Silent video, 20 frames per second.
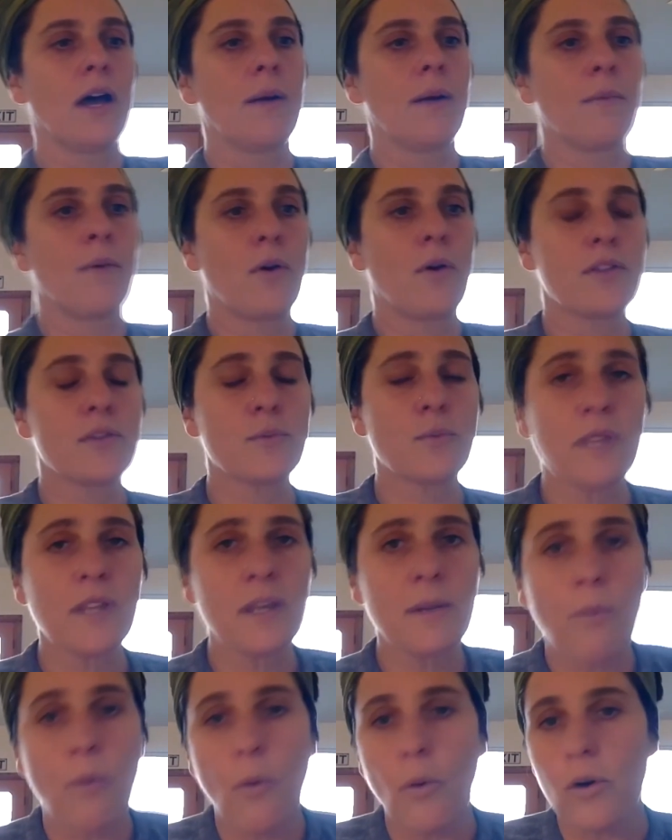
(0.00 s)
um, it's
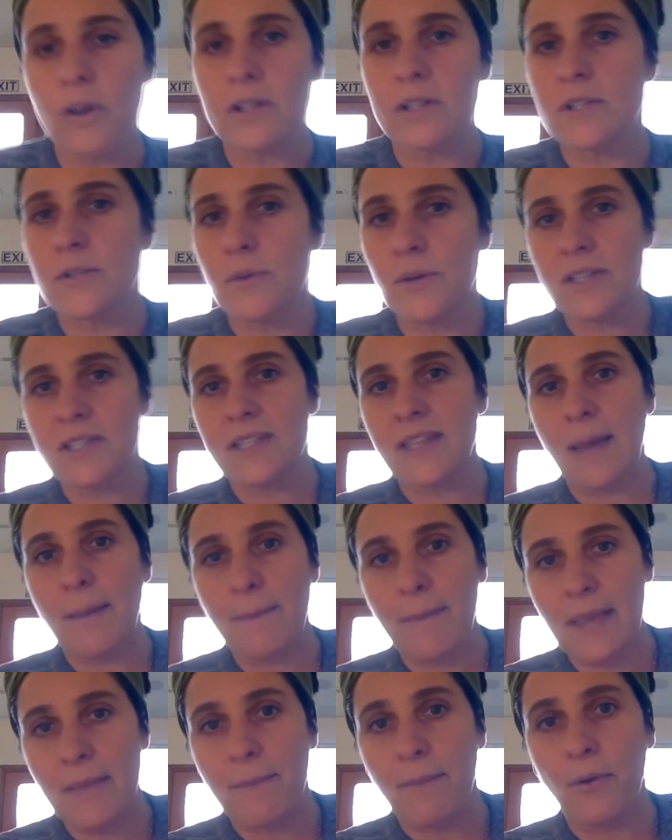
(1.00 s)
really important to us
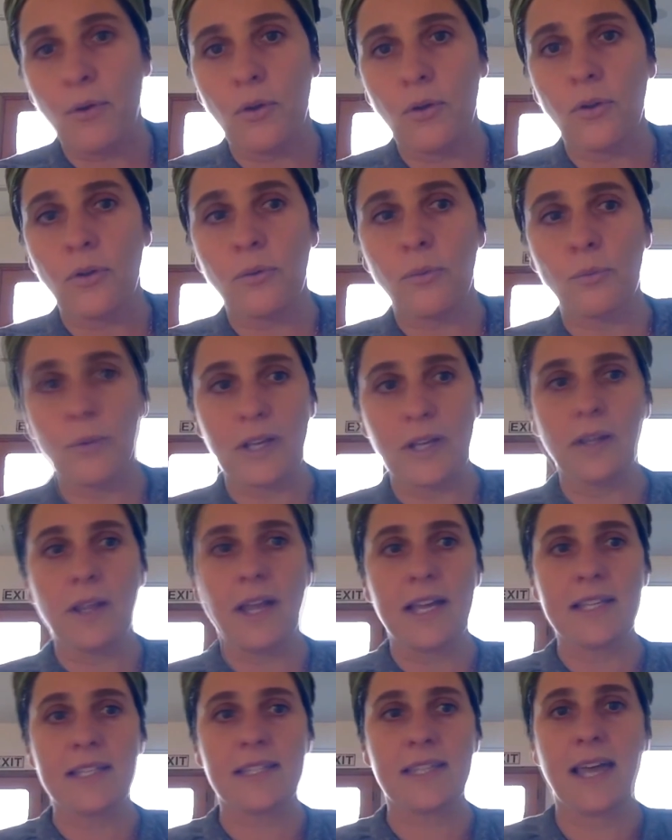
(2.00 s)
that people
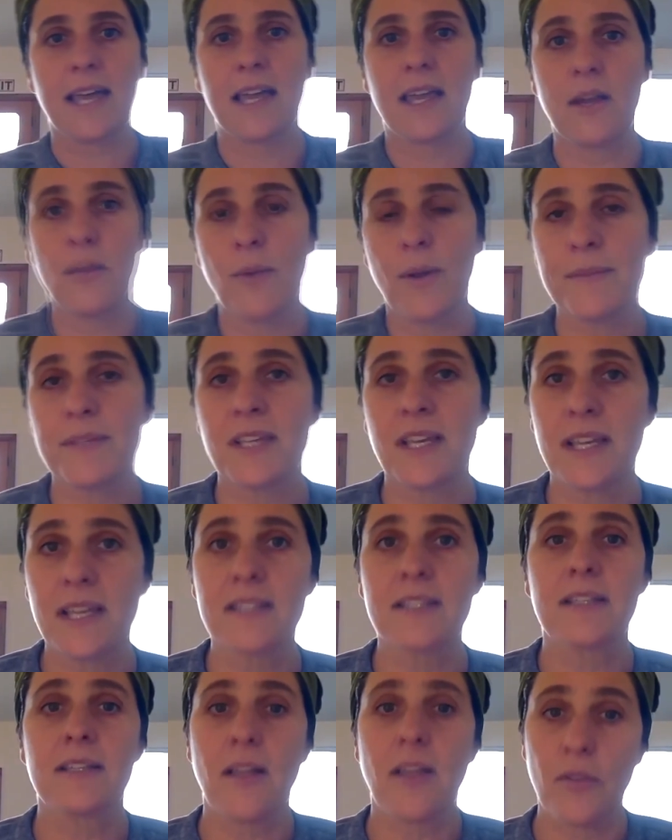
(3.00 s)
realize that a website
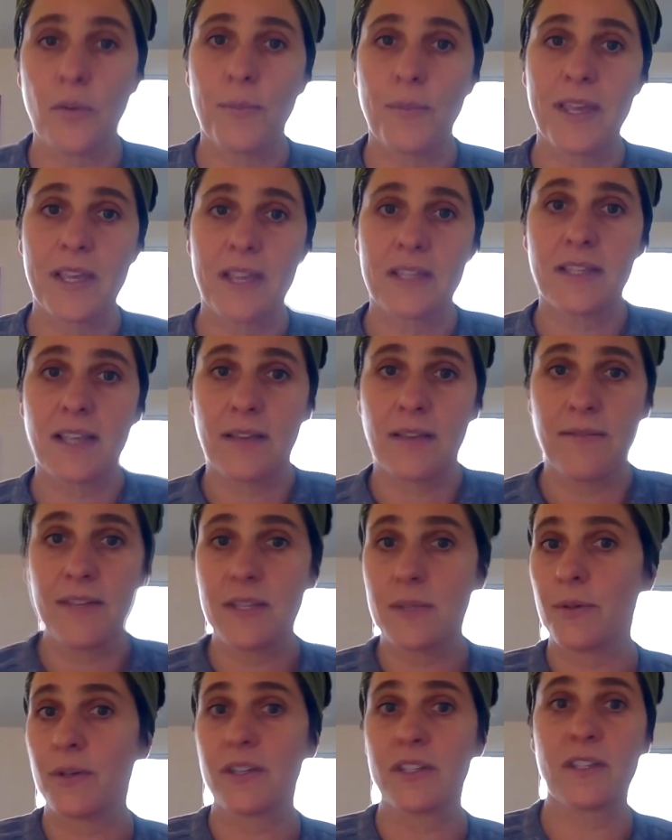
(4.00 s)
is another piece. Like
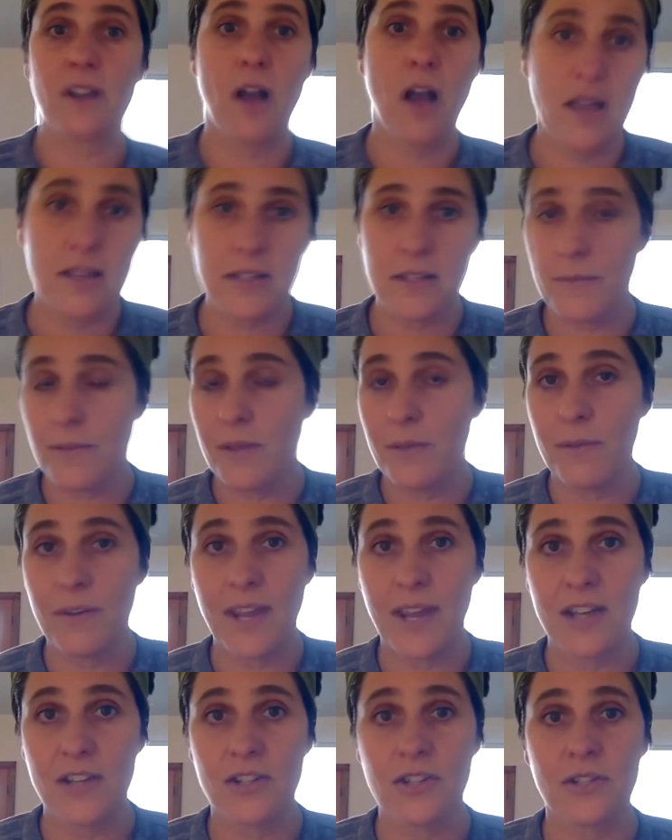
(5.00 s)
Facebook is an awesome
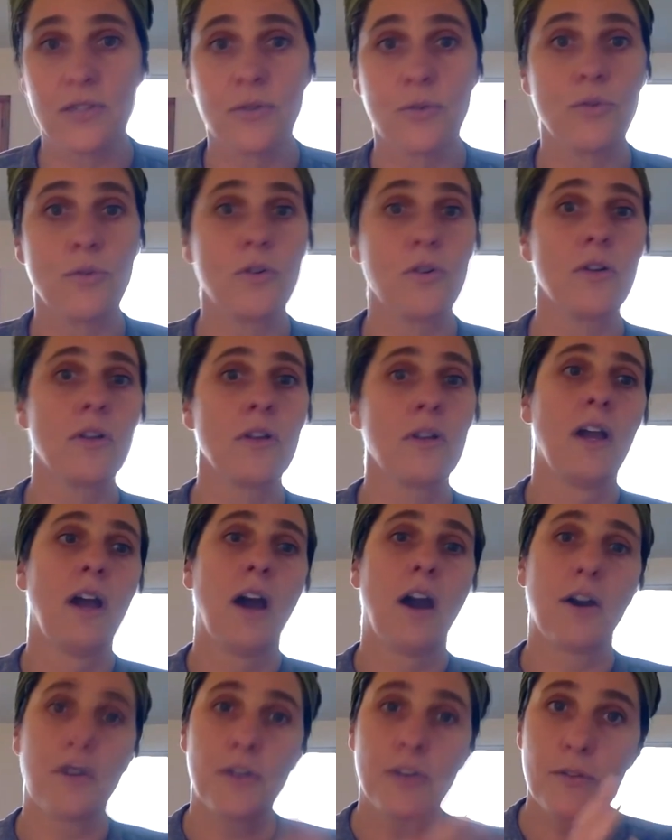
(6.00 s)
communication tool.
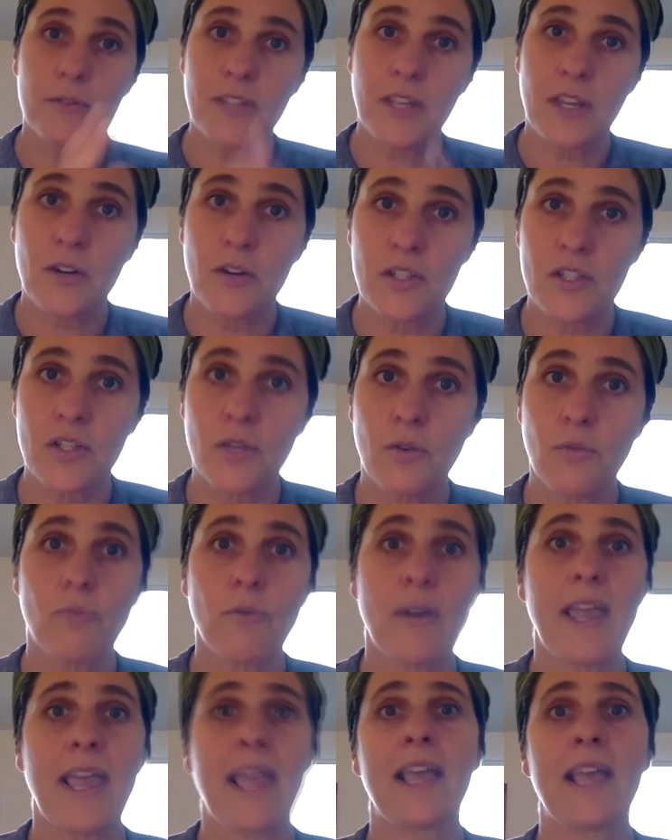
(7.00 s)
Mm. Our newsletter is
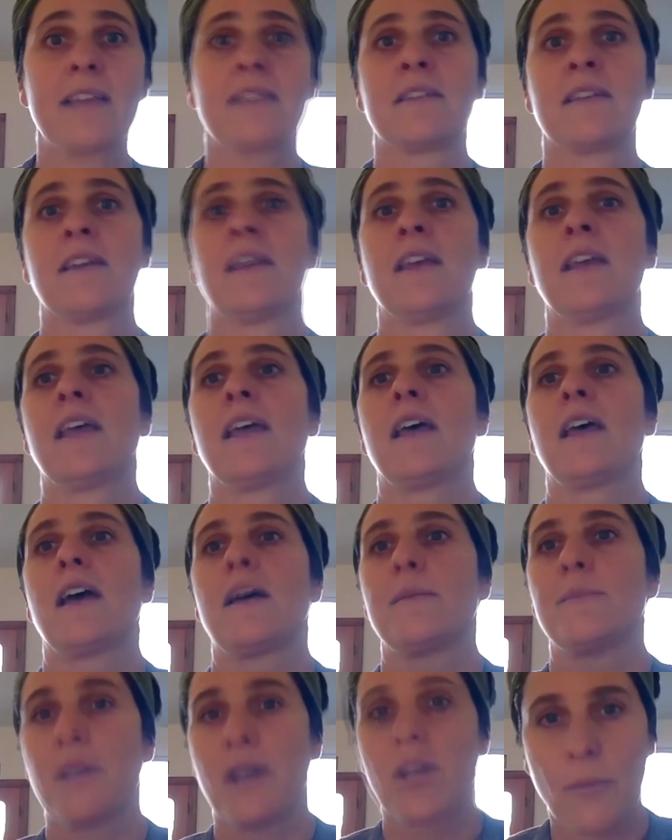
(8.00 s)
great,
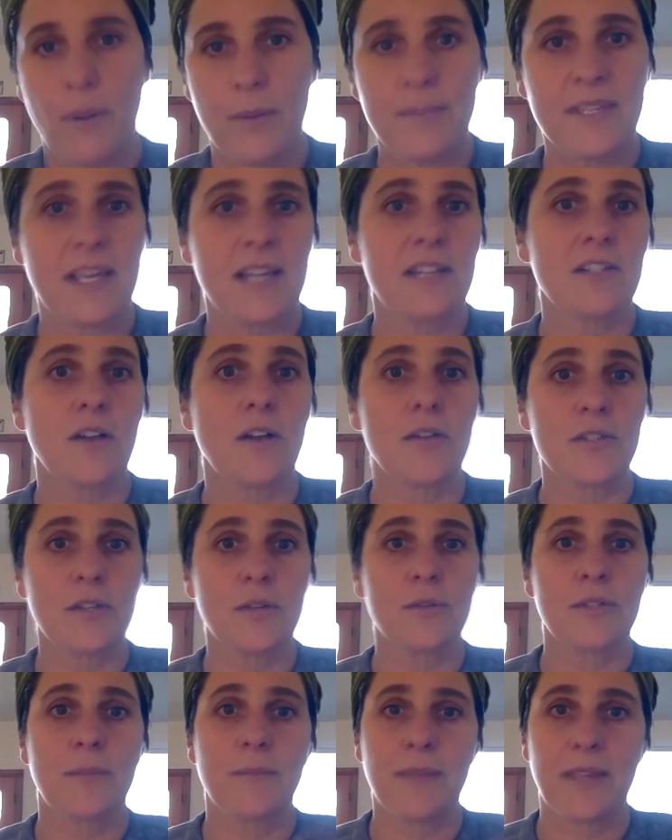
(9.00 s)
but our website is
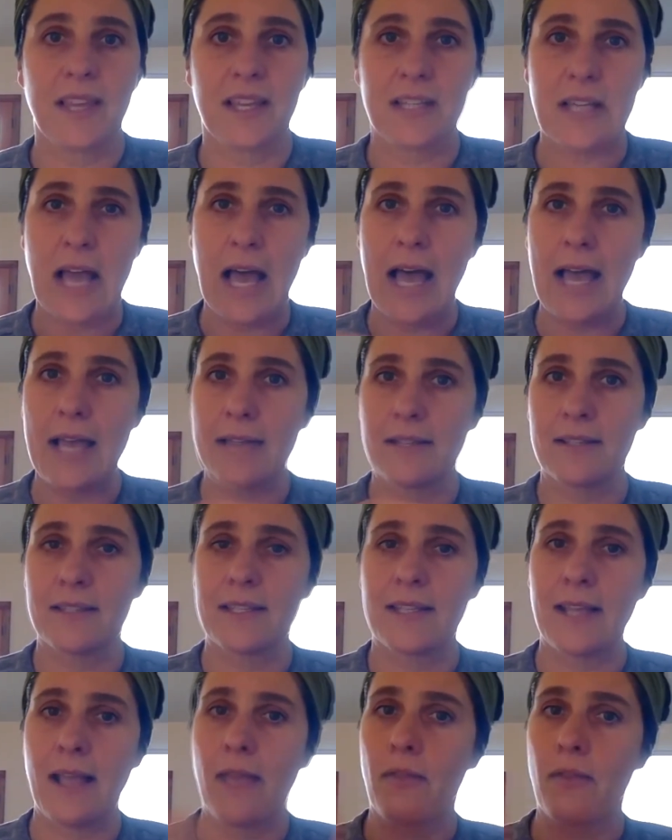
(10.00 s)
also something that ties
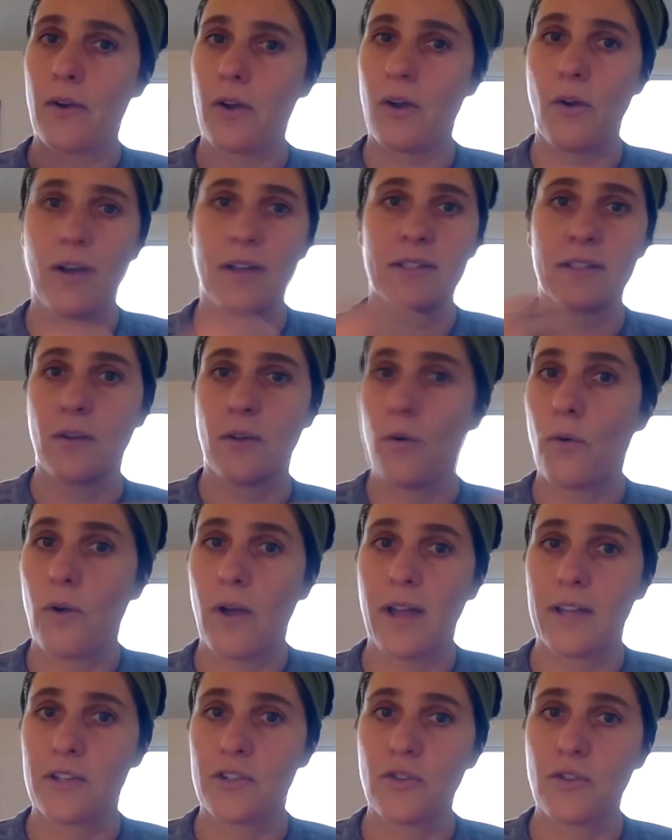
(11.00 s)
us together across the
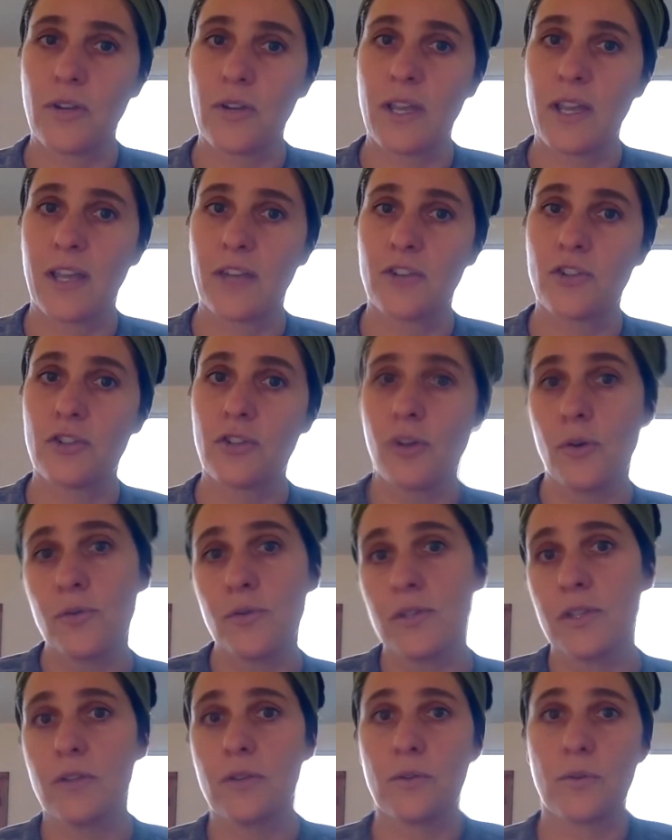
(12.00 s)
whole country and
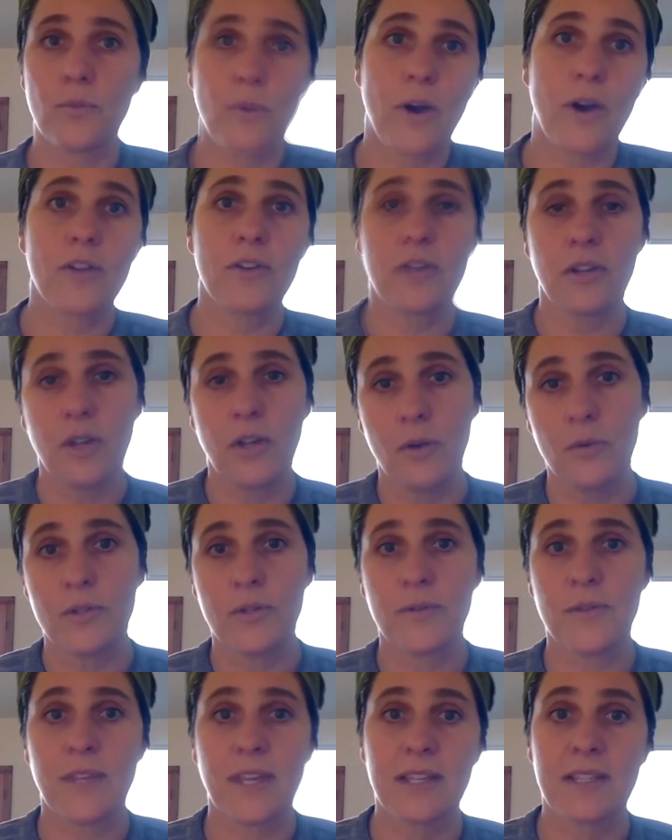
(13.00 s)
shows mm. you where you can go
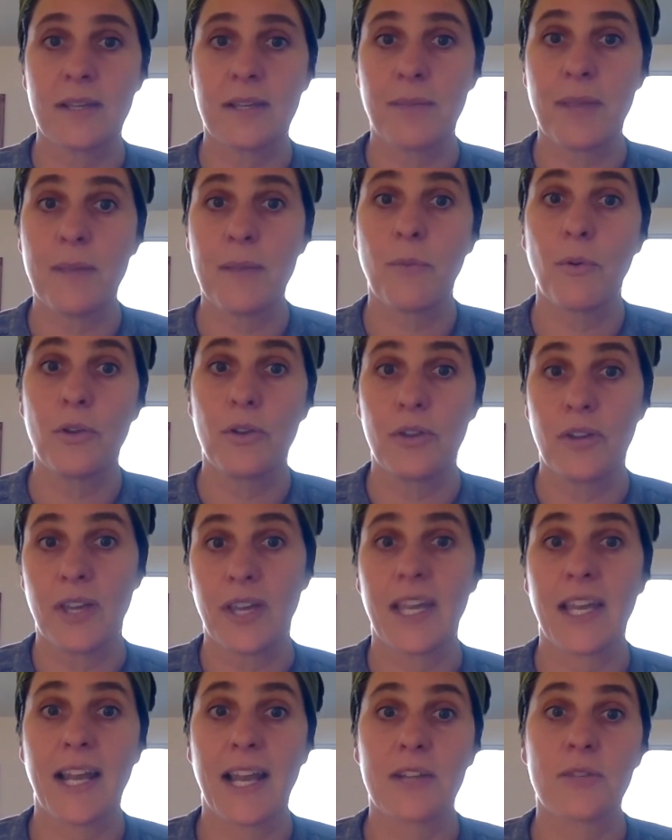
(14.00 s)
do things and people you
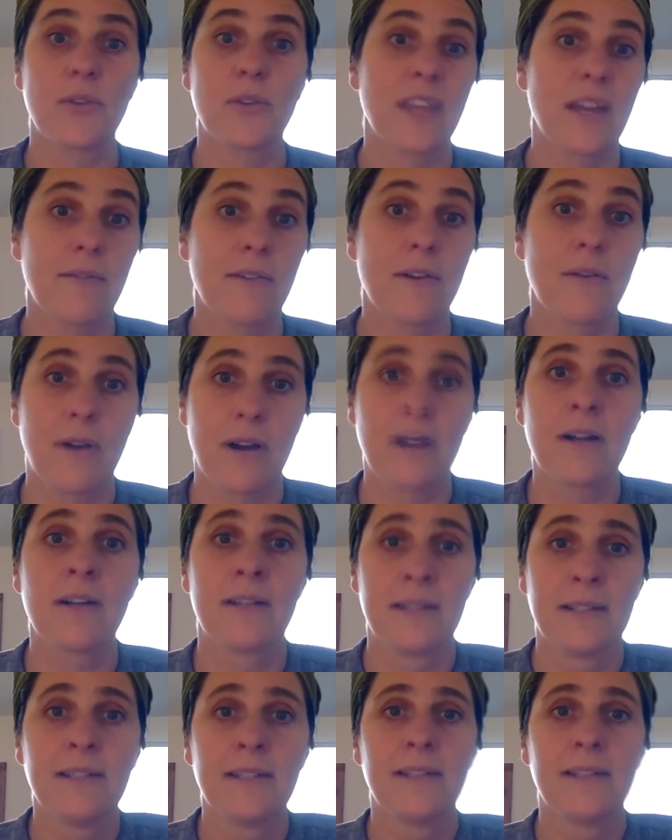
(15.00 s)
can connect with everywhere.